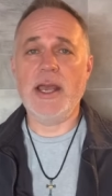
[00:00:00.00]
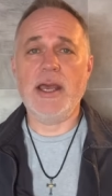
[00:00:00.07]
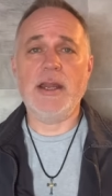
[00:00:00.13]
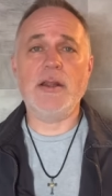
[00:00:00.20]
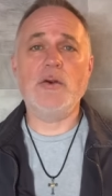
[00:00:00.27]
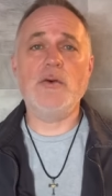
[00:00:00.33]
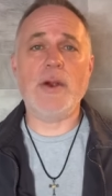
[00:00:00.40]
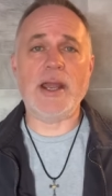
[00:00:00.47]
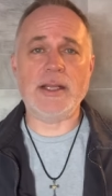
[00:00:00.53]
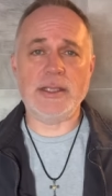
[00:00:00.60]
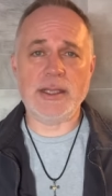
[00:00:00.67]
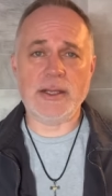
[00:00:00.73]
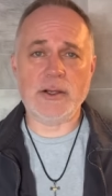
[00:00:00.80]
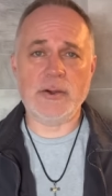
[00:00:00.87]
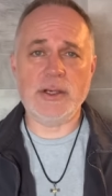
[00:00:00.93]
and it
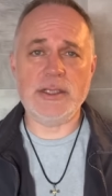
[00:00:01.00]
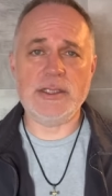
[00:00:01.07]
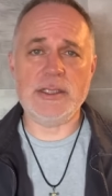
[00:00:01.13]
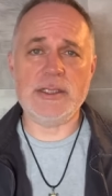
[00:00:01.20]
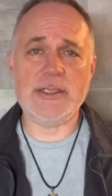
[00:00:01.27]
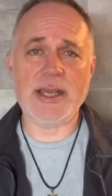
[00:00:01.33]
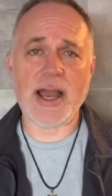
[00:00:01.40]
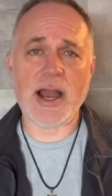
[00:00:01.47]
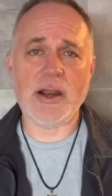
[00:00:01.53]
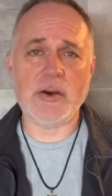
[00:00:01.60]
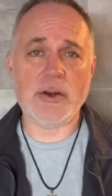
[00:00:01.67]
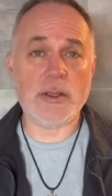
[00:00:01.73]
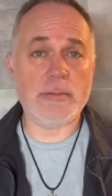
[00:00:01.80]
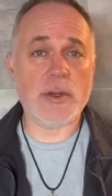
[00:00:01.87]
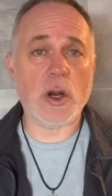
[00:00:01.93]
greatly increases the
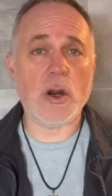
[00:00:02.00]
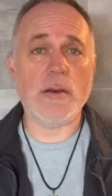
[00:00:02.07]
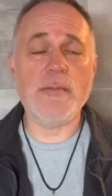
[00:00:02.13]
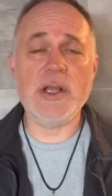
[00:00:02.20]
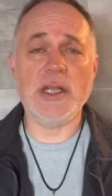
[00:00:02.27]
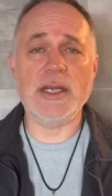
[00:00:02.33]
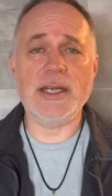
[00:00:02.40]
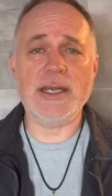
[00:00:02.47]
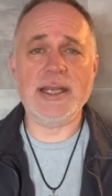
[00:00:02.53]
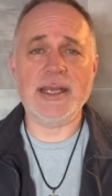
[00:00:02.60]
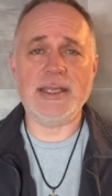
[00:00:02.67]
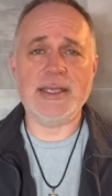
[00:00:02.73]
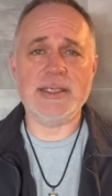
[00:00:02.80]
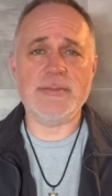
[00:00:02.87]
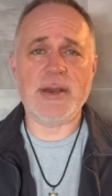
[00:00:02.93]
algorithm and our ability to
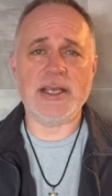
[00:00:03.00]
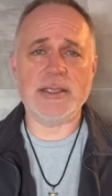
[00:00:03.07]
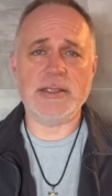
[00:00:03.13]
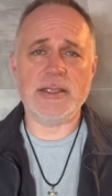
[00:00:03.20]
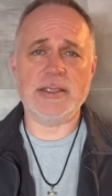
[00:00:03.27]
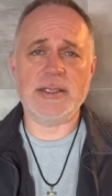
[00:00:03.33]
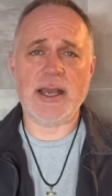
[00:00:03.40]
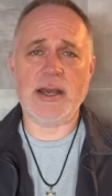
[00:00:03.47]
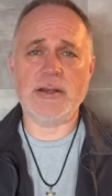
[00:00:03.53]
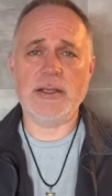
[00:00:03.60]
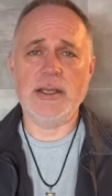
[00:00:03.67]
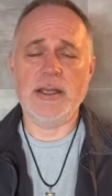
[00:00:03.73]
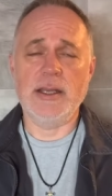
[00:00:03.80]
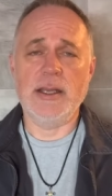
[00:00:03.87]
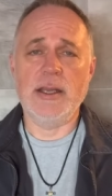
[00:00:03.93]
get these messages out.
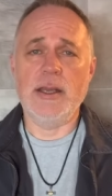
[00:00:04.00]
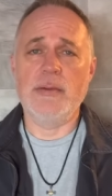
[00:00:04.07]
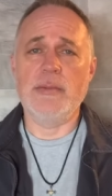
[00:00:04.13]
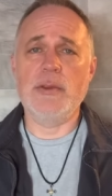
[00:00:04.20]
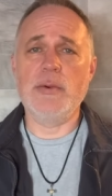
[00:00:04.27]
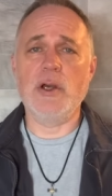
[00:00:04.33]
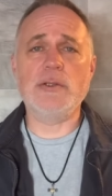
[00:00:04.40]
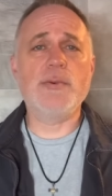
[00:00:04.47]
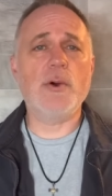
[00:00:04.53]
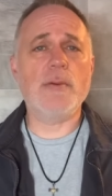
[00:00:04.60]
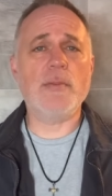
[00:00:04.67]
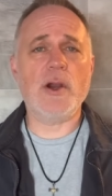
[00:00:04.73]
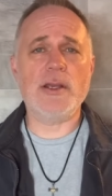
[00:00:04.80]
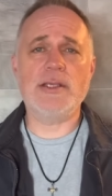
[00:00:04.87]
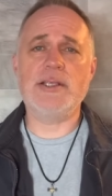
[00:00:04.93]
But the most
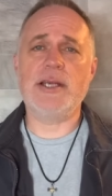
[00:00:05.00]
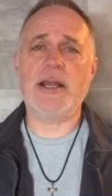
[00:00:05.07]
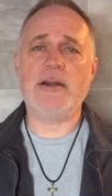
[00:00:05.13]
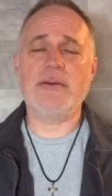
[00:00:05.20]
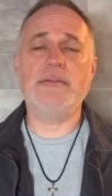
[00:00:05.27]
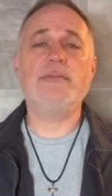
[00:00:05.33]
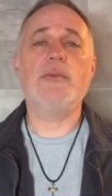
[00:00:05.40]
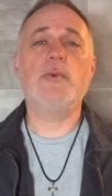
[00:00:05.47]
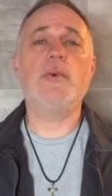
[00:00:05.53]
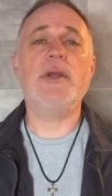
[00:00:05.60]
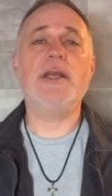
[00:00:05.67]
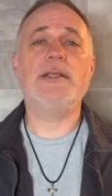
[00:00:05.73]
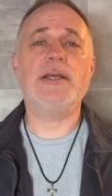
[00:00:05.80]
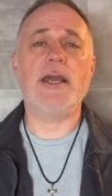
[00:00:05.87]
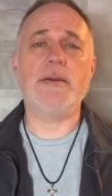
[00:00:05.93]
important part of this channel,
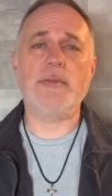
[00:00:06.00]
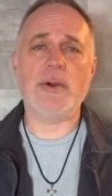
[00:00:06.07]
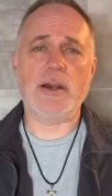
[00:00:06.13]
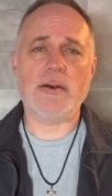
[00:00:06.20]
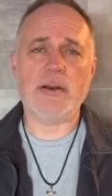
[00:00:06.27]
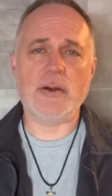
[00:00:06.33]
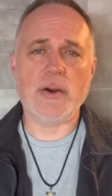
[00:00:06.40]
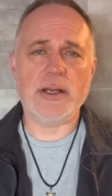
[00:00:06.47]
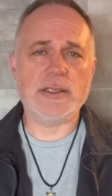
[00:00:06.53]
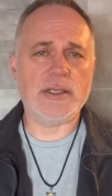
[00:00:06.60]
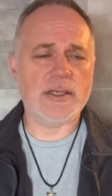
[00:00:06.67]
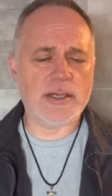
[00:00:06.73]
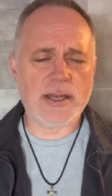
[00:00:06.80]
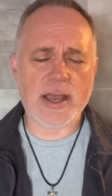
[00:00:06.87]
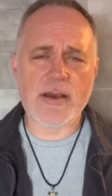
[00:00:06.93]
we take prayer requests
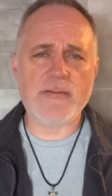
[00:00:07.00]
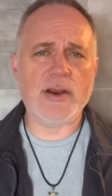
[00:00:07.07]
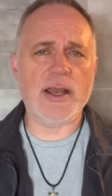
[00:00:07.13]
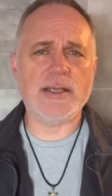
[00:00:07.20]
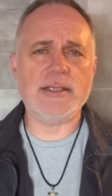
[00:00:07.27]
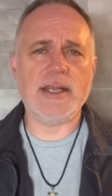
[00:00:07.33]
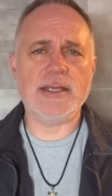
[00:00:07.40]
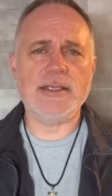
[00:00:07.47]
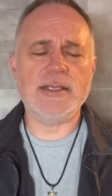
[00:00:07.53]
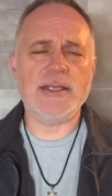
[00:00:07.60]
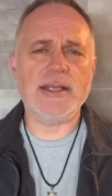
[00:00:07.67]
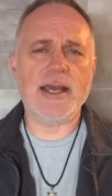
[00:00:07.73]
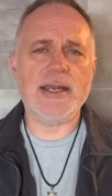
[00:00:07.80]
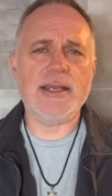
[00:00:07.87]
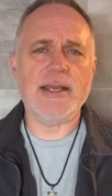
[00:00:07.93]
and never hesitate to
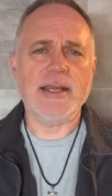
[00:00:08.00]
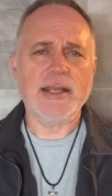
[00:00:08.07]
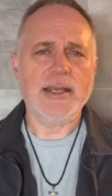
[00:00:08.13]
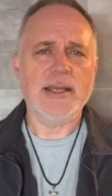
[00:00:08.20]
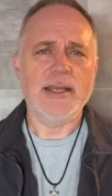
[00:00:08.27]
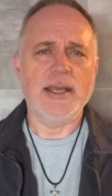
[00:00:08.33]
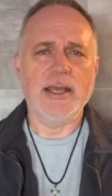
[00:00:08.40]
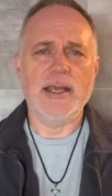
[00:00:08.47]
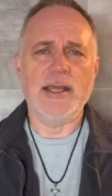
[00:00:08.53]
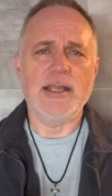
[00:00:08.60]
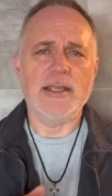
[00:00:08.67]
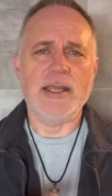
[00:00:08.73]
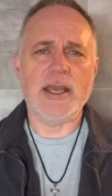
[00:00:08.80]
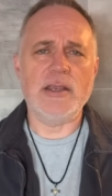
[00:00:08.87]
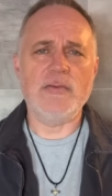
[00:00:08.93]
send that in.
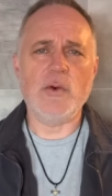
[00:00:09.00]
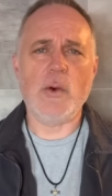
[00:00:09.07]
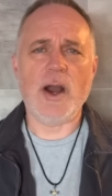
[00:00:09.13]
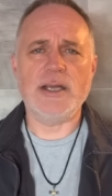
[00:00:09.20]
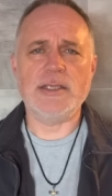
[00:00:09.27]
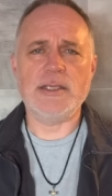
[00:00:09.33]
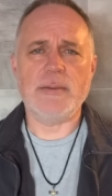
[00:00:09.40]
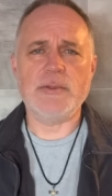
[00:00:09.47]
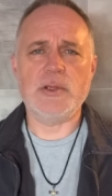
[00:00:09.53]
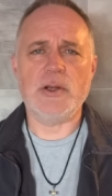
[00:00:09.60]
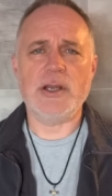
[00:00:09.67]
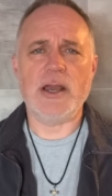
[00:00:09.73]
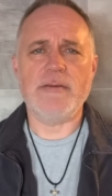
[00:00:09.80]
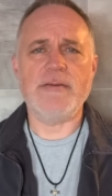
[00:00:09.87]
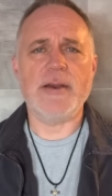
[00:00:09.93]
Thank you for watching this episode
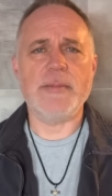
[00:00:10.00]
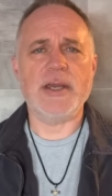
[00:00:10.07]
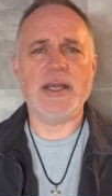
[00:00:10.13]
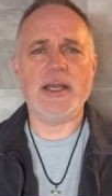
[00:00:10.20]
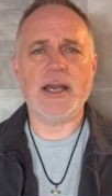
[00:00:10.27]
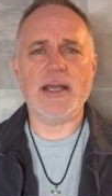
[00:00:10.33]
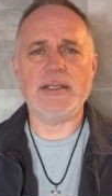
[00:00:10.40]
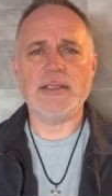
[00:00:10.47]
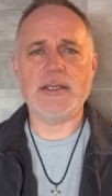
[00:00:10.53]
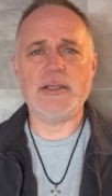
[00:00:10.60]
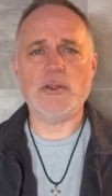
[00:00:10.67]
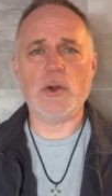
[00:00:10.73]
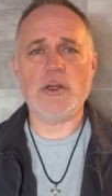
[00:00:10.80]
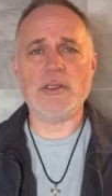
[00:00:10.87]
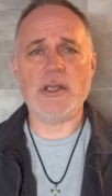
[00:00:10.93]
of God, Family, and Guns. And
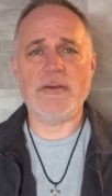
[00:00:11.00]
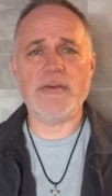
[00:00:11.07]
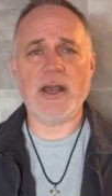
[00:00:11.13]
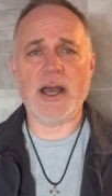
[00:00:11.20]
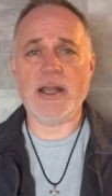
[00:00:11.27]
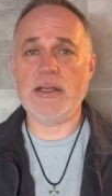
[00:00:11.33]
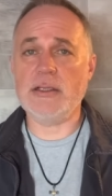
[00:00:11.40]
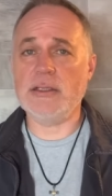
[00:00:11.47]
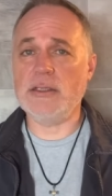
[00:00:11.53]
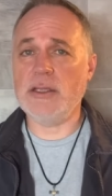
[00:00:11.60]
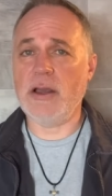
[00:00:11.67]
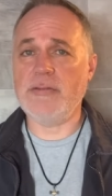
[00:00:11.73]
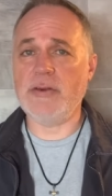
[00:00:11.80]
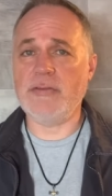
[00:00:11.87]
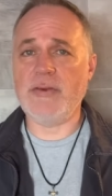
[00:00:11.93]
as always, love God,
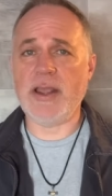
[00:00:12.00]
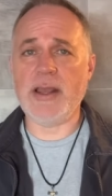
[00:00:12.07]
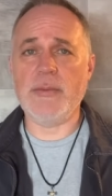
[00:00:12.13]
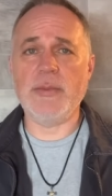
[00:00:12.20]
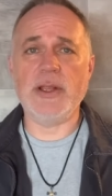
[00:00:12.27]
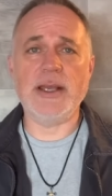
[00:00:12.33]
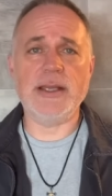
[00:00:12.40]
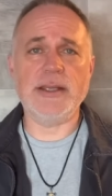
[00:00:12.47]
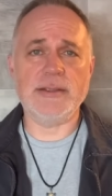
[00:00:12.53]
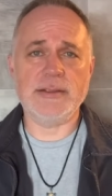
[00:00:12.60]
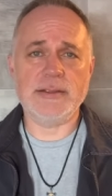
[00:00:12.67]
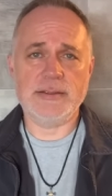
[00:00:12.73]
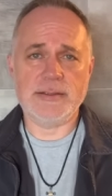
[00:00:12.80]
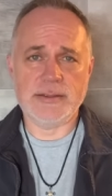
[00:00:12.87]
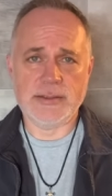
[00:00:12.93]
love your family,
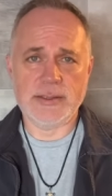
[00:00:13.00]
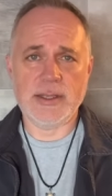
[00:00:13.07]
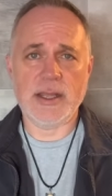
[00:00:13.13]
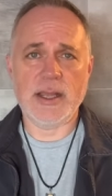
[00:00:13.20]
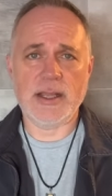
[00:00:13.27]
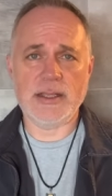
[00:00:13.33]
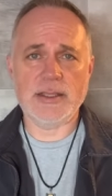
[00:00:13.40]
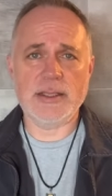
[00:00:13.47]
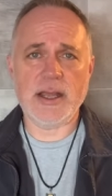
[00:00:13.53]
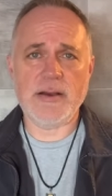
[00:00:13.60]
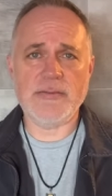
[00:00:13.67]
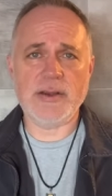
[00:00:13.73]
and love